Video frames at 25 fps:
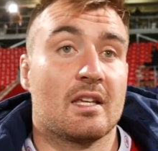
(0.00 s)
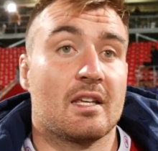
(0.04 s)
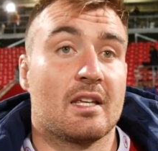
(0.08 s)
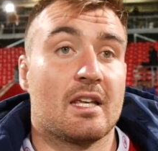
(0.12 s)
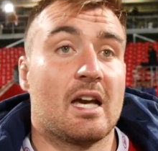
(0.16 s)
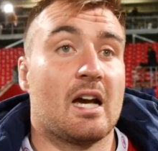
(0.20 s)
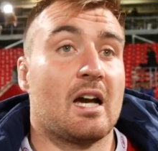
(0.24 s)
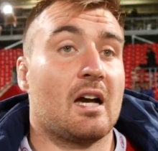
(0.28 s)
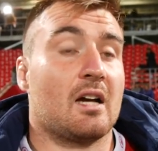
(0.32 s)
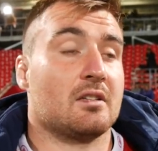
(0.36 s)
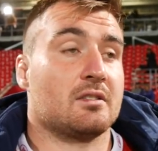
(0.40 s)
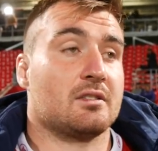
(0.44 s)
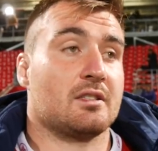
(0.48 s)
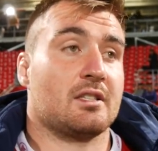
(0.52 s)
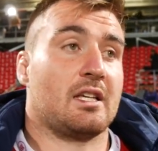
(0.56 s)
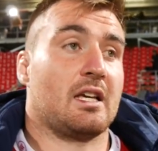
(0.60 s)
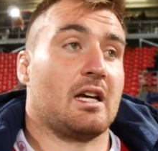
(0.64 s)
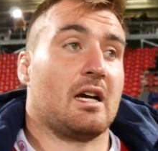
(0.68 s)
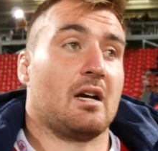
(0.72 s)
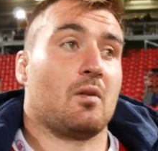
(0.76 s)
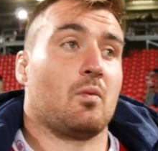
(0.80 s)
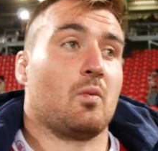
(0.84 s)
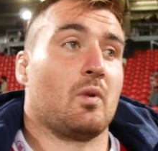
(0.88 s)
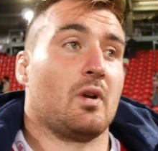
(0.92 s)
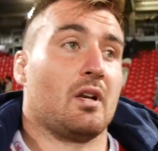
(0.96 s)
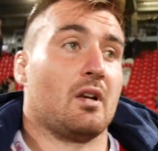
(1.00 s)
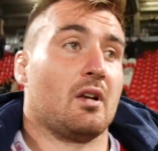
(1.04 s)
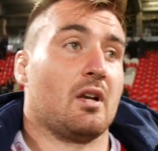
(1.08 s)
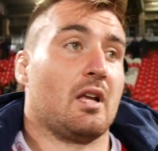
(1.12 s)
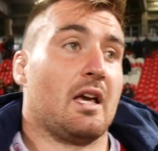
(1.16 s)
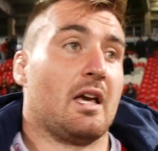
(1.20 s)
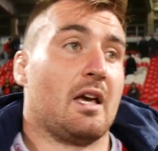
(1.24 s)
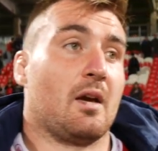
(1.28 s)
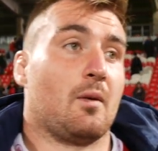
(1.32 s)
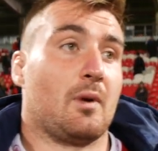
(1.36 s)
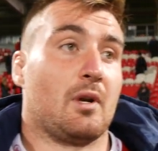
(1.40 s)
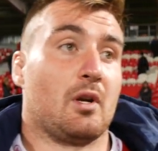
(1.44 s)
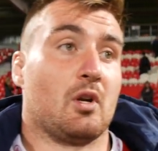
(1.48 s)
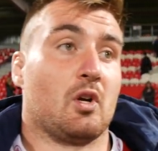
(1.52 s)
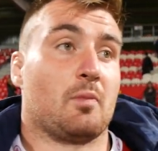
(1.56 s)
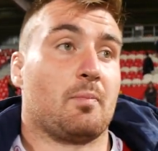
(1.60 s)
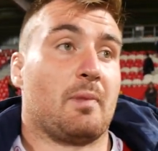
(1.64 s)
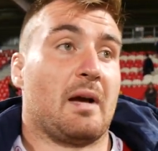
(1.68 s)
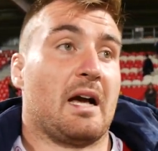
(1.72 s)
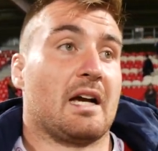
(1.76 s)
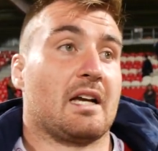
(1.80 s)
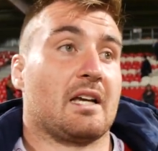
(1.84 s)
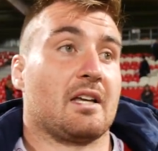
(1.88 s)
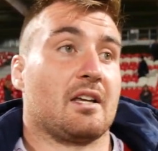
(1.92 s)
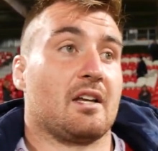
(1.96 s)
Yeah, we'll look
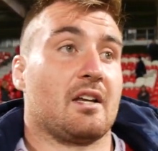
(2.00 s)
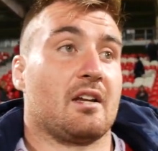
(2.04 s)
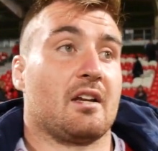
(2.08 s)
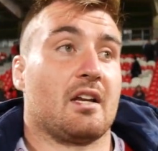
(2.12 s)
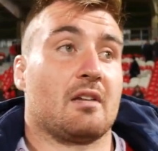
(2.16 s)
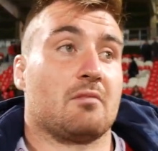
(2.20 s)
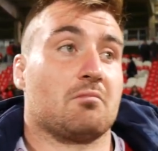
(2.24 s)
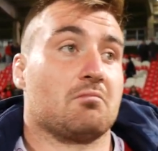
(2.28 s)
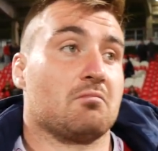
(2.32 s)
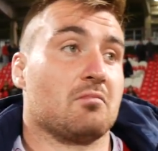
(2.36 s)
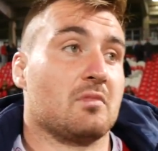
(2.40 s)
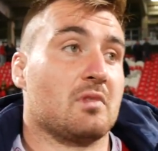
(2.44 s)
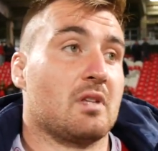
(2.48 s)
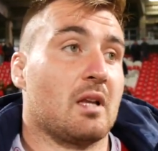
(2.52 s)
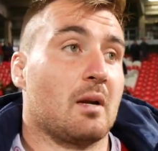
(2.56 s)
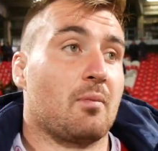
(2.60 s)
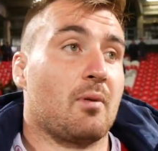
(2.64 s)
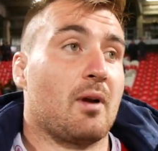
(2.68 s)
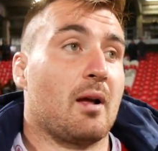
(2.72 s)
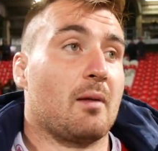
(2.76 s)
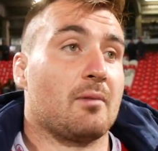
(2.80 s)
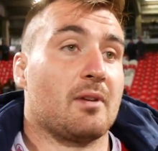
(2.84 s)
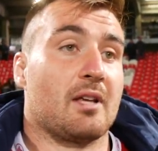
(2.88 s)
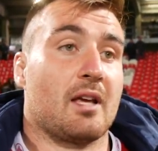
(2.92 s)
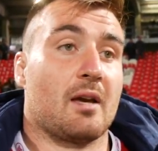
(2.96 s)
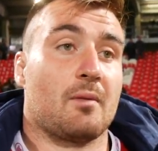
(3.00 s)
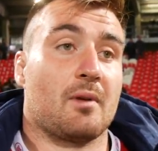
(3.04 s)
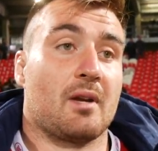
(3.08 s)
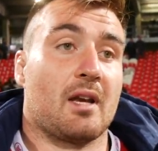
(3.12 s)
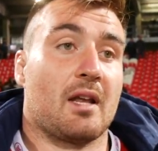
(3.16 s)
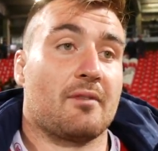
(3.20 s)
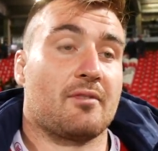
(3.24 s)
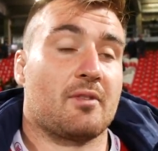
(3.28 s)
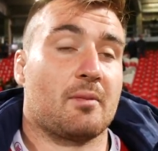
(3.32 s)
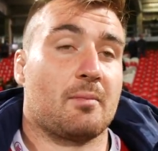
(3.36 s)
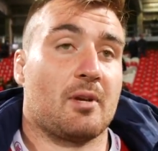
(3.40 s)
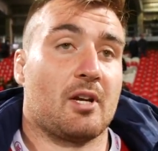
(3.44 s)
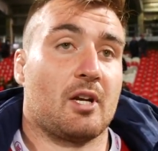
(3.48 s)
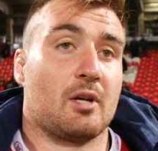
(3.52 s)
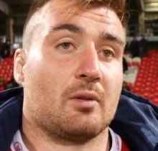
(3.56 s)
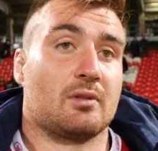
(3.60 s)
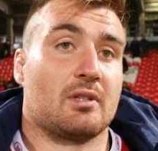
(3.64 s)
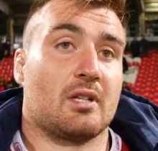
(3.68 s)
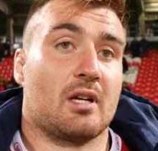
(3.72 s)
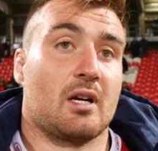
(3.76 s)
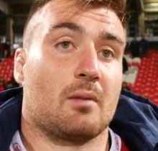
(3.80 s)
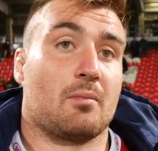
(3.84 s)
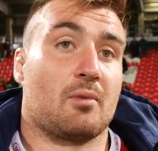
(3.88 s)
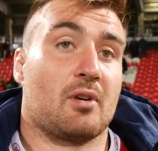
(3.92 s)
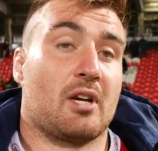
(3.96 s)
back at it, and they're probably, yeah, we left a bit
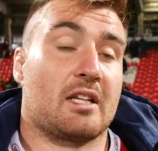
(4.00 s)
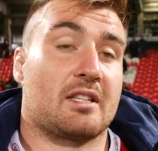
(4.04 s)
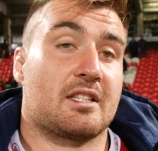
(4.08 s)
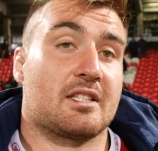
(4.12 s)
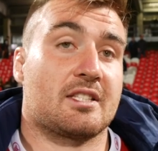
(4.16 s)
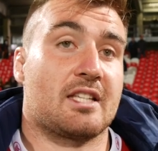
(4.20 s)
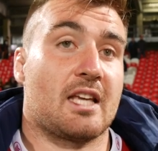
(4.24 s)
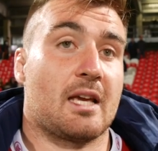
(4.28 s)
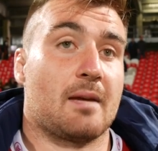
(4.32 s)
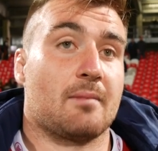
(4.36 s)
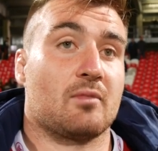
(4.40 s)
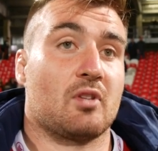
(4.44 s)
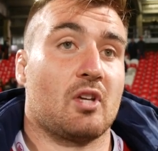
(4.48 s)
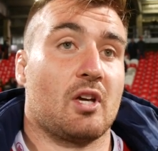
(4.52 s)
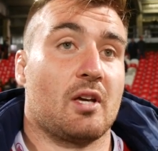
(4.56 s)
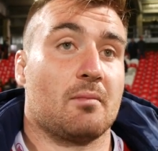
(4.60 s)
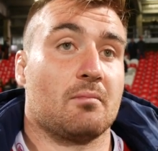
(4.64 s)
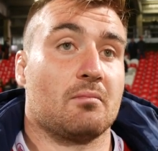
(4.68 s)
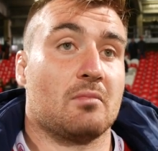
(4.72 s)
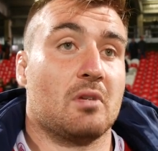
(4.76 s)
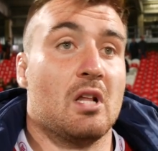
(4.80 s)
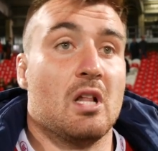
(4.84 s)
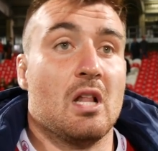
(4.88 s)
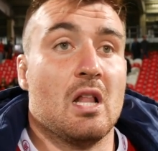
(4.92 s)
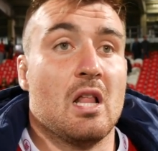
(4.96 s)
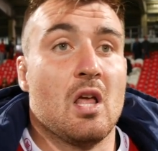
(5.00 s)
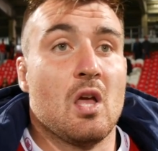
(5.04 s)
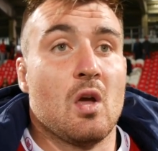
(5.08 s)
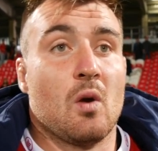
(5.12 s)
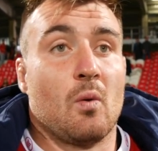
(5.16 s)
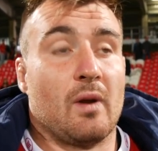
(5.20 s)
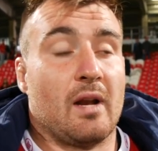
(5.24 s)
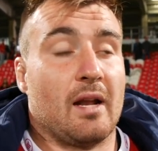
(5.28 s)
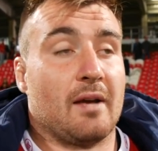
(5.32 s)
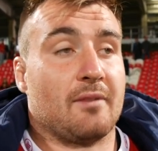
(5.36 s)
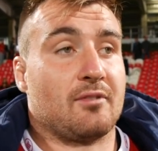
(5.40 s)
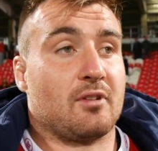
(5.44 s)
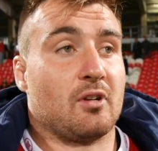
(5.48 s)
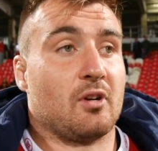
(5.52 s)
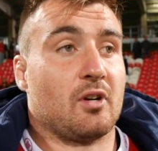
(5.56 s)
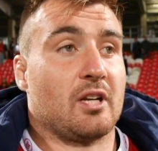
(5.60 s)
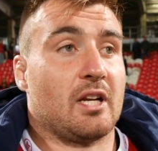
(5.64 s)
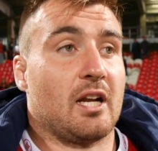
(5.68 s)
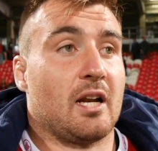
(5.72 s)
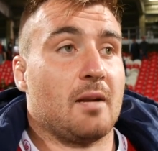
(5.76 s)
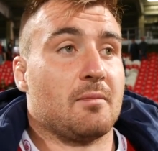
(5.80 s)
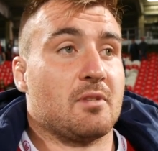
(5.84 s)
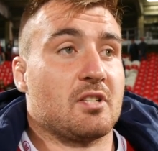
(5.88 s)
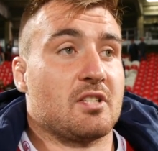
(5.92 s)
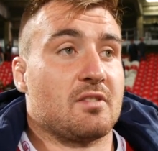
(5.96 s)
out there, but at the same time, we'll have to look
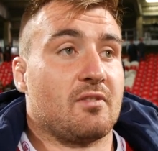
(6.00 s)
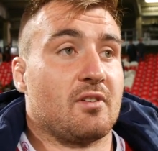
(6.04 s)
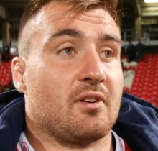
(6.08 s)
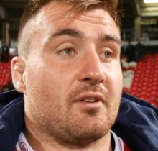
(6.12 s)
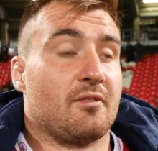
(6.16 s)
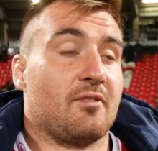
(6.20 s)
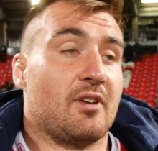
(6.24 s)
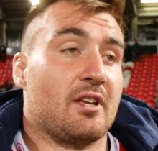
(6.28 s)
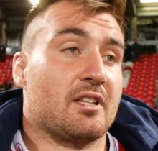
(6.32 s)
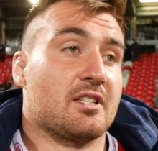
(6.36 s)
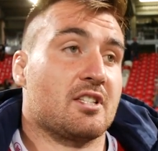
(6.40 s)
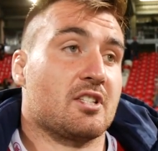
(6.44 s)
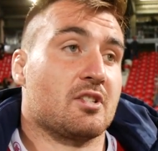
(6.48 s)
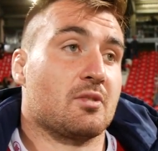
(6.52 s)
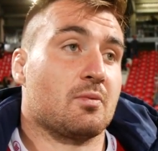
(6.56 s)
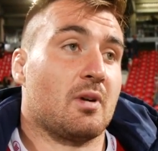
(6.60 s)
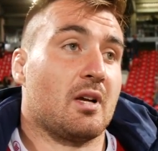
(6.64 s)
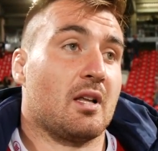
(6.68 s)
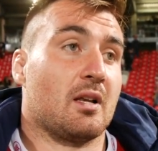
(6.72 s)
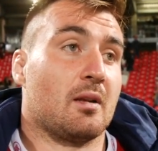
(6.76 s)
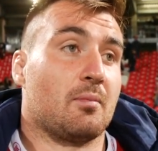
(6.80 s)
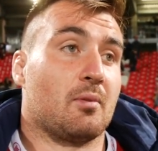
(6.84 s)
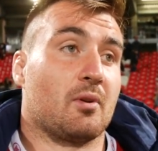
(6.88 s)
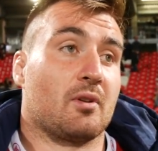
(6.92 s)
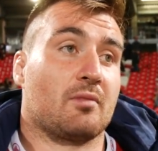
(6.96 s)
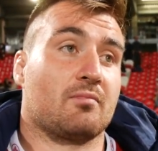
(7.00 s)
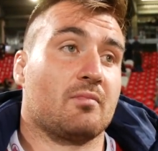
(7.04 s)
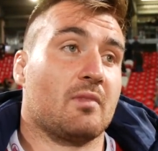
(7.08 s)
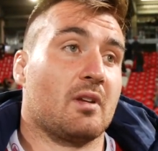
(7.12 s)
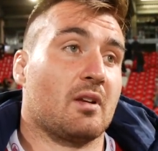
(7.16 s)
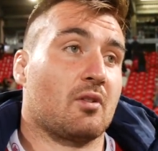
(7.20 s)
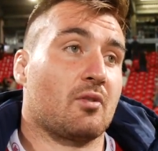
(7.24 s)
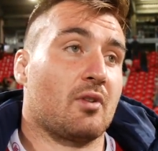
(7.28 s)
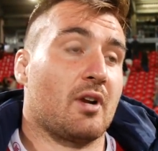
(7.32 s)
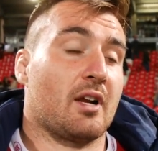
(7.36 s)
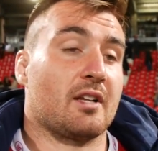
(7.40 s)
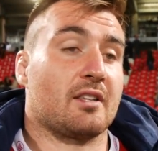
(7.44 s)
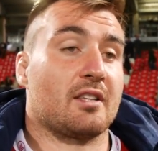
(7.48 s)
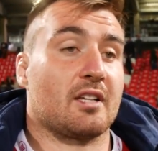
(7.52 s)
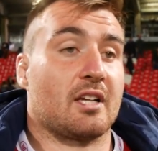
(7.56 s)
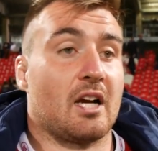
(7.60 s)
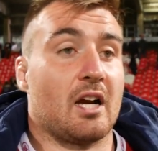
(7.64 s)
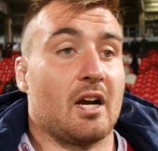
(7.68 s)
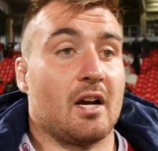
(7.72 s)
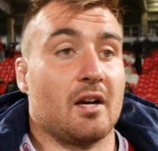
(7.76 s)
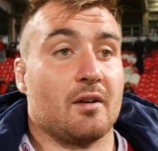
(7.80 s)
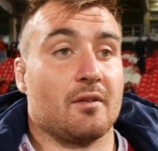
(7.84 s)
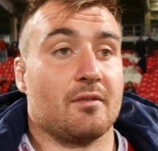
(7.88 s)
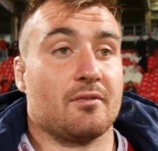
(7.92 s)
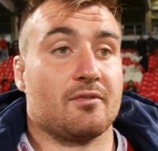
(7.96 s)
at elements of our defence as well. But credit to
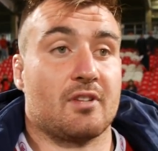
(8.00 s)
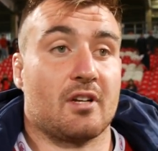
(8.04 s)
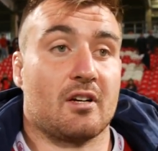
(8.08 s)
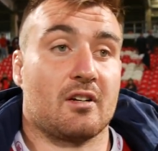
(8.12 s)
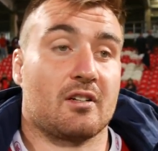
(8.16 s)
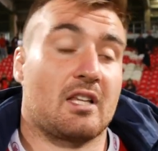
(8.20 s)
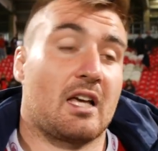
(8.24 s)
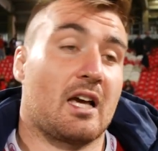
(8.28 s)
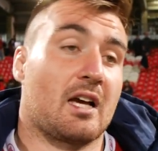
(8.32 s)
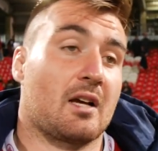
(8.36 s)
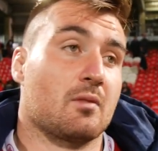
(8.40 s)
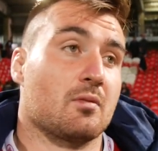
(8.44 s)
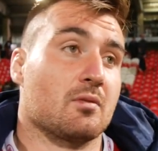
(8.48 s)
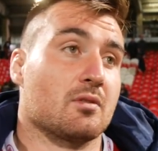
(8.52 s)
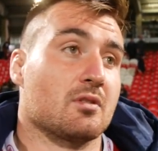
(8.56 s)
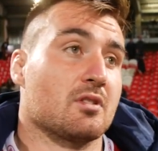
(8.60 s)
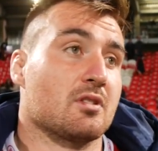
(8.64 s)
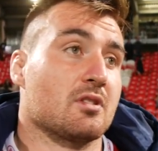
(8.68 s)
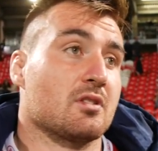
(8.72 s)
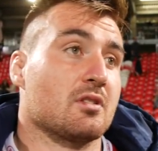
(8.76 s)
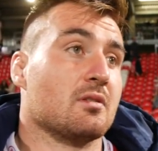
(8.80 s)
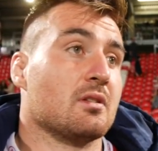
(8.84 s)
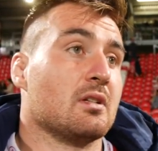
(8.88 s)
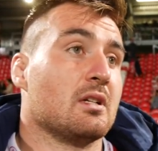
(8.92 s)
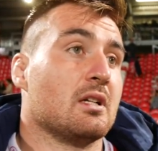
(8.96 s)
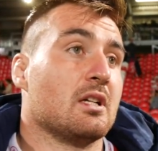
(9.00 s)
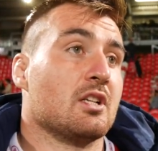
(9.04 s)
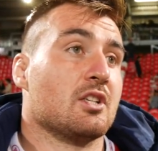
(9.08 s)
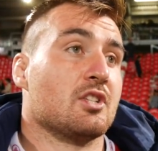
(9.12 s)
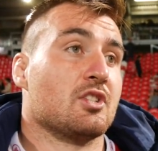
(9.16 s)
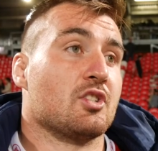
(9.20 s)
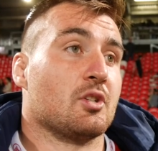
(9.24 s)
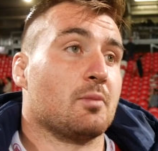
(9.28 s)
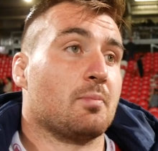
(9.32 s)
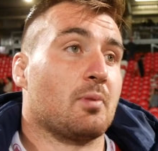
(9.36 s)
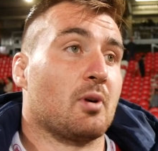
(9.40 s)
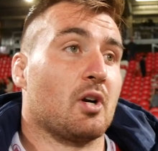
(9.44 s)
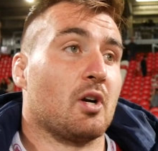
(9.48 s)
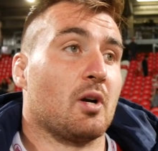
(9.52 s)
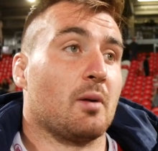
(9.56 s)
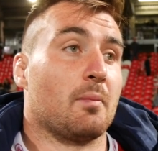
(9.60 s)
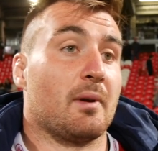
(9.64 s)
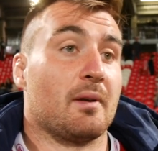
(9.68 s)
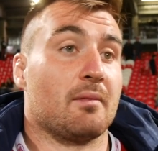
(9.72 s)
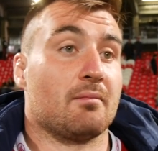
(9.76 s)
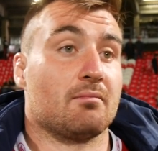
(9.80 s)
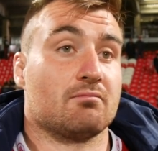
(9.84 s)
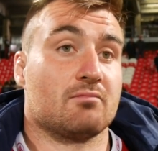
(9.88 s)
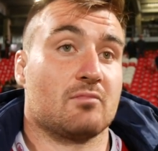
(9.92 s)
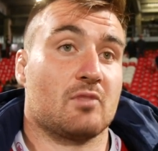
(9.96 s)
Cardiff, their attack was superb,
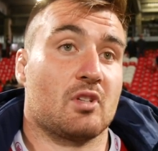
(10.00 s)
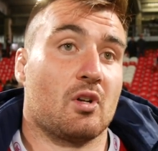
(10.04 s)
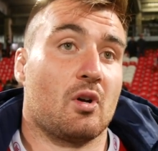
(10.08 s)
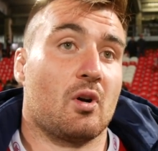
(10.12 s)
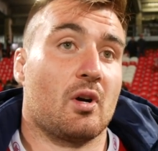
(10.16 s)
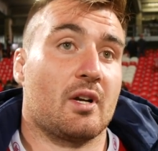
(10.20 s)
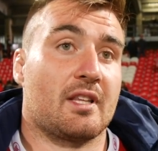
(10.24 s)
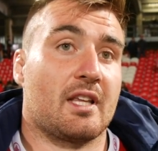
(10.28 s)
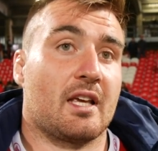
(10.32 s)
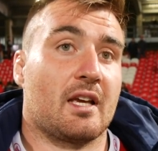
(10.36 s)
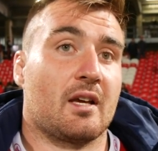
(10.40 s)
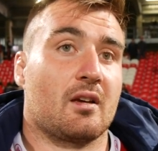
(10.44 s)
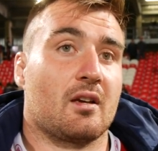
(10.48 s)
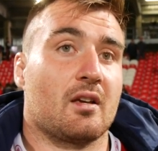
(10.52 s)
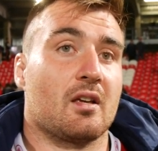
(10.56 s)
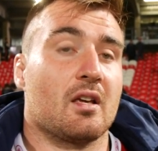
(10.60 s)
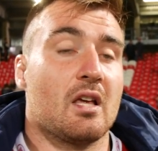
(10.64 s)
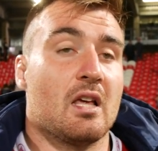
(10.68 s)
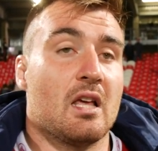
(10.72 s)
and you know, I think